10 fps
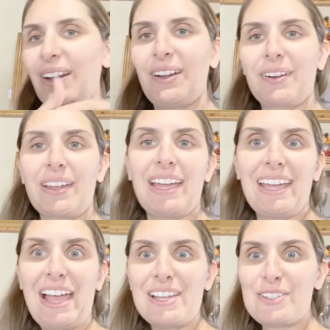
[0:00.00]

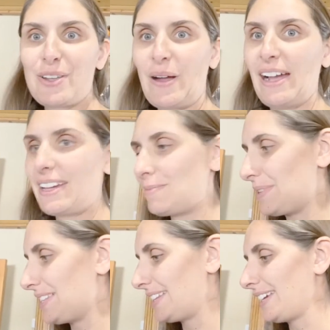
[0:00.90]
Okay, so I am
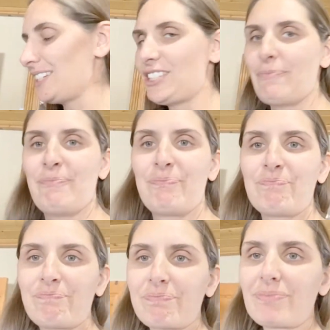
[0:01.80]
in the kitchen,
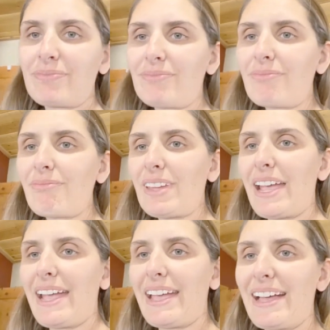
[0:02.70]

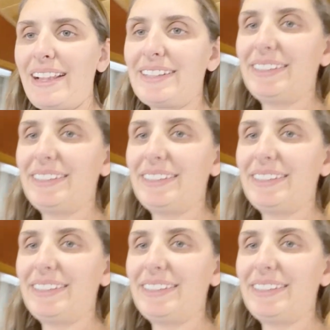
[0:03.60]
and